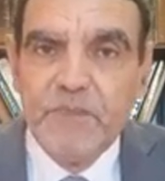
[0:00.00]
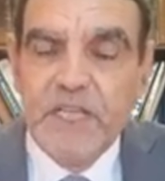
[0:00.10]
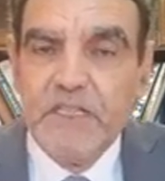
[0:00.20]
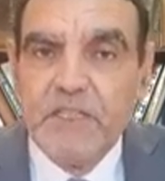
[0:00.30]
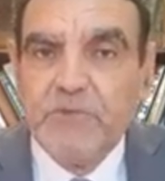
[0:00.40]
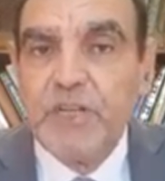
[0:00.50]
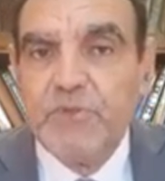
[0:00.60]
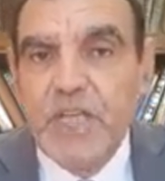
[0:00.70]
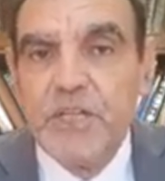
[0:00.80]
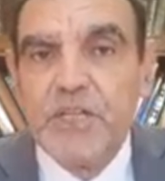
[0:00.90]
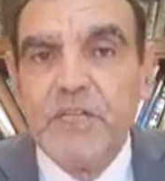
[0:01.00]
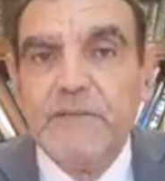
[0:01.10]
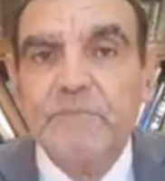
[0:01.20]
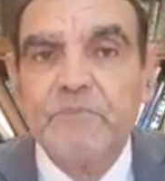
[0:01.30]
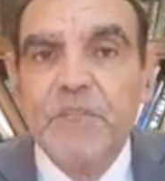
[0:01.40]
And the
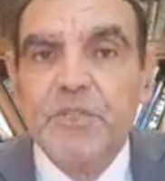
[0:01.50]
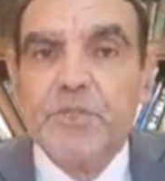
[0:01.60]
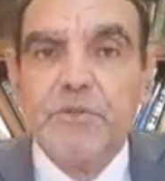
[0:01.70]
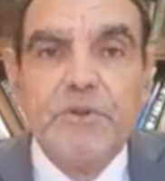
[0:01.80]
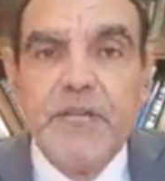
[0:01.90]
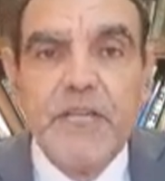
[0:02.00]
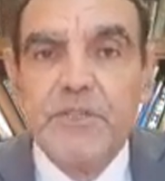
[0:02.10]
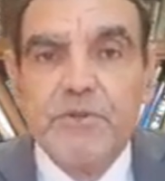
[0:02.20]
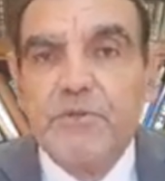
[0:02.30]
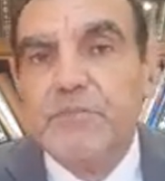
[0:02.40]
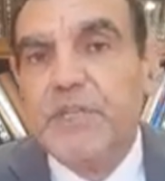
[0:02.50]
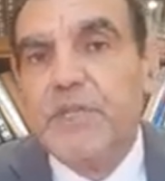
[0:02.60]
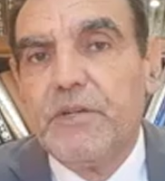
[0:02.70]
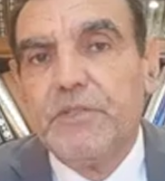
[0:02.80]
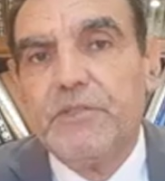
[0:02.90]
radiation, so
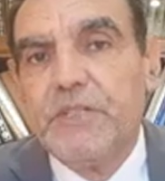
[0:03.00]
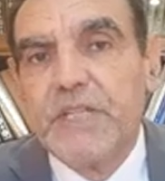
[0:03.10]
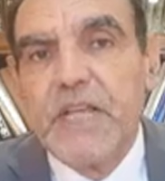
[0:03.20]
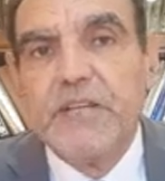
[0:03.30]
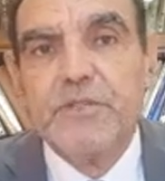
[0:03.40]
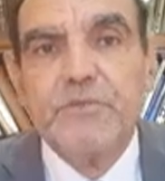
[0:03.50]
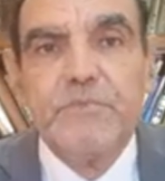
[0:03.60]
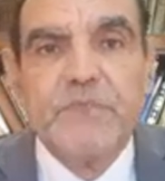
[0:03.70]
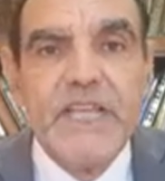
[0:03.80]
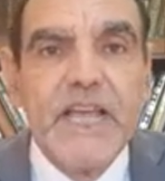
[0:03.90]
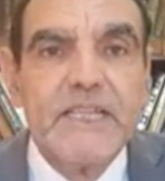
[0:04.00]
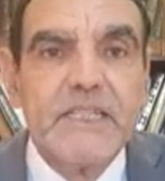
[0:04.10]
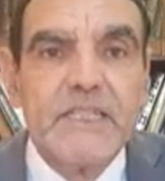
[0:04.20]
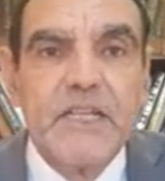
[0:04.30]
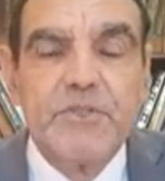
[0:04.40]
the others and some
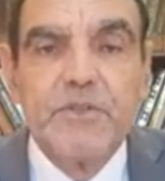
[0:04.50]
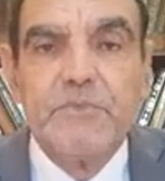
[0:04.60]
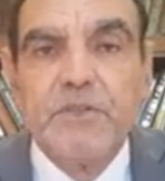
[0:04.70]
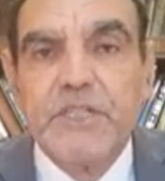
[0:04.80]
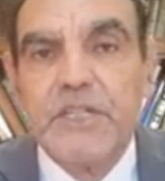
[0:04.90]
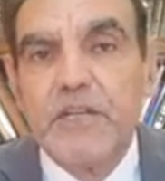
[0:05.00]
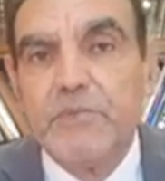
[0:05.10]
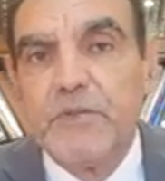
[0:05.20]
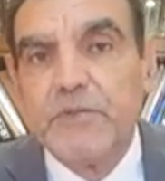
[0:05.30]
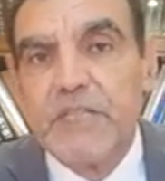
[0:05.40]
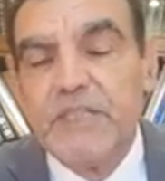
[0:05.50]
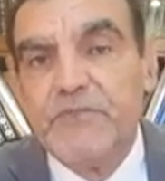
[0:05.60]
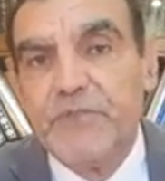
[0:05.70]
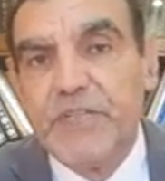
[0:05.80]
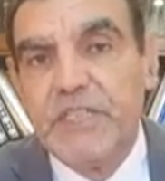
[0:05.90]
gases and some toxic compounds
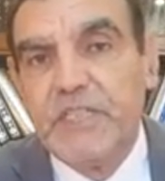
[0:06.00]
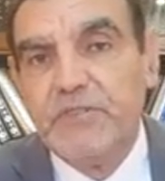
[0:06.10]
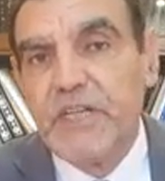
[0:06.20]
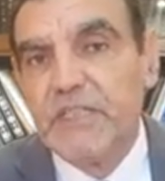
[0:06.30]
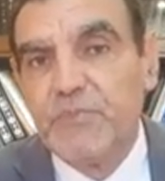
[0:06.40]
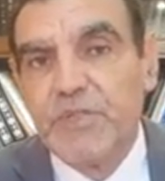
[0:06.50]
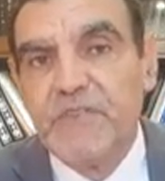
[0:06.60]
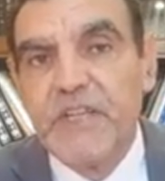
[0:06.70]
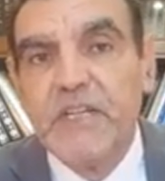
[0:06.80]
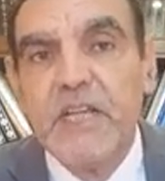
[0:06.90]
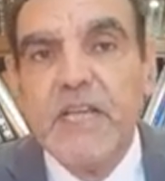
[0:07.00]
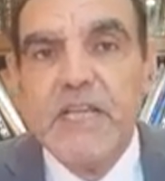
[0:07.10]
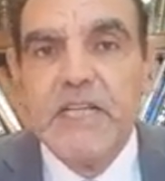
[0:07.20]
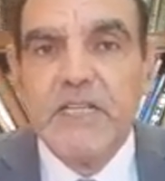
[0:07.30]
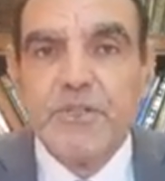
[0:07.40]
that free in the atmosphere,
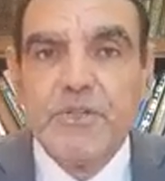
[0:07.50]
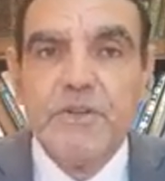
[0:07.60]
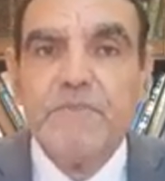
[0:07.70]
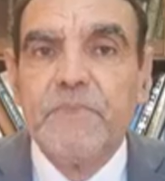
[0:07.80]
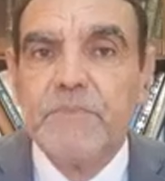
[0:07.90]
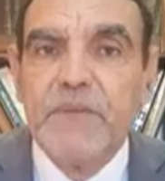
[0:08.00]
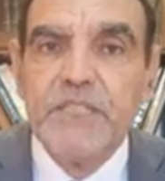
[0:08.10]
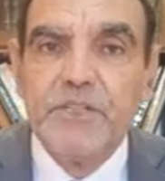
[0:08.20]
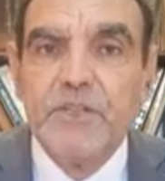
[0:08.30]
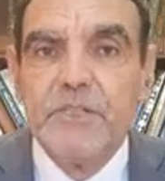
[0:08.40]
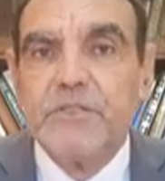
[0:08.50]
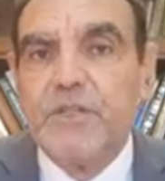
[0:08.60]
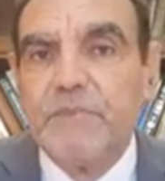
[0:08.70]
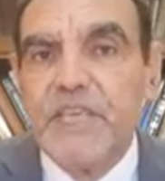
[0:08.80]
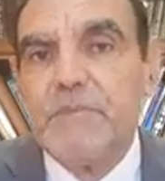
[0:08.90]
and some materials,
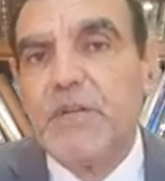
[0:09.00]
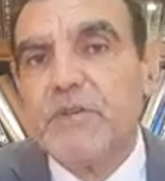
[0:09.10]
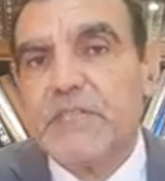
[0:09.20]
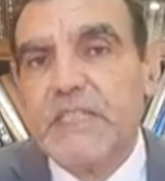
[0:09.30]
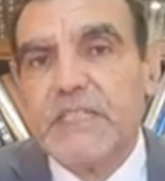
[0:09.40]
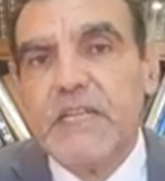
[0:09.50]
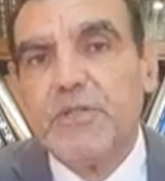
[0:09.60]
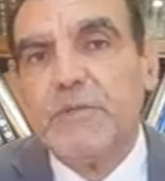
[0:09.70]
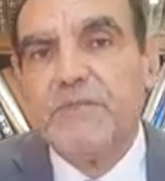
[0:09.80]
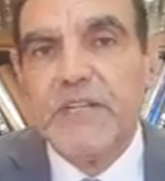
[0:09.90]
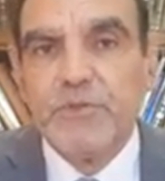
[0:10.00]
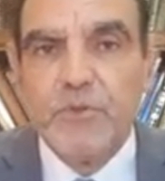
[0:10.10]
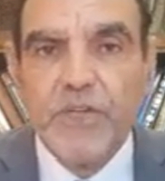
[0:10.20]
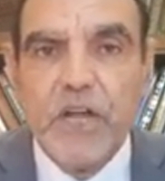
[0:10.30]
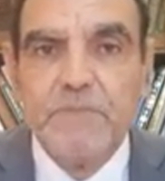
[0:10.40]
some chemicals that can come from
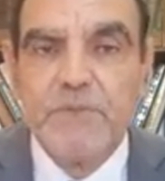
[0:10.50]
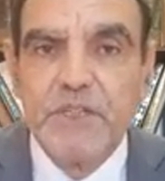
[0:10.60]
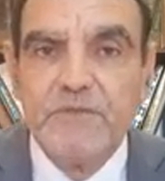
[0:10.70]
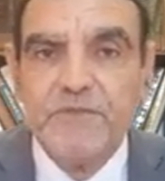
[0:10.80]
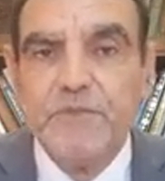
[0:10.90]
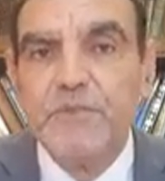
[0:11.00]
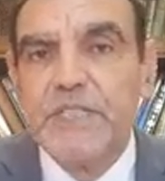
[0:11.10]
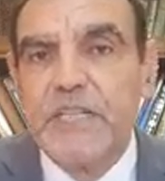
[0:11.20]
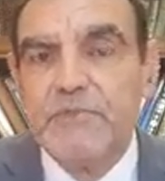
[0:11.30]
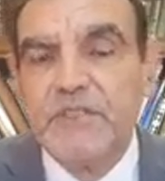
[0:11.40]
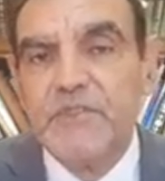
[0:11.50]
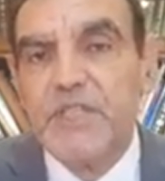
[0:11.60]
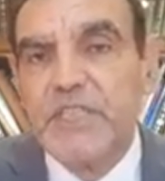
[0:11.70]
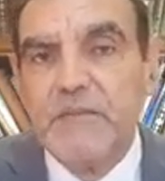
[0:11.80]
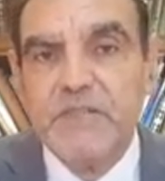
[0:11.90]
crops with foods and with
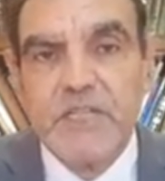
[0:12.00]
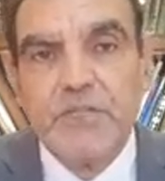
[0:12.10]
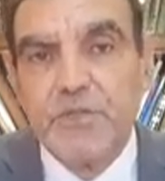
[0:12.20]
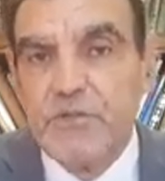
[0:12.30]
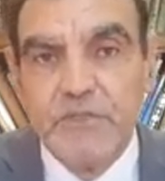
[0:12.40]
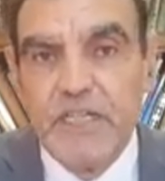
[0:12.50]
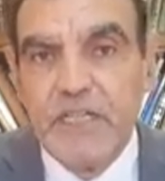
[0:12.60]
vegetables and so on.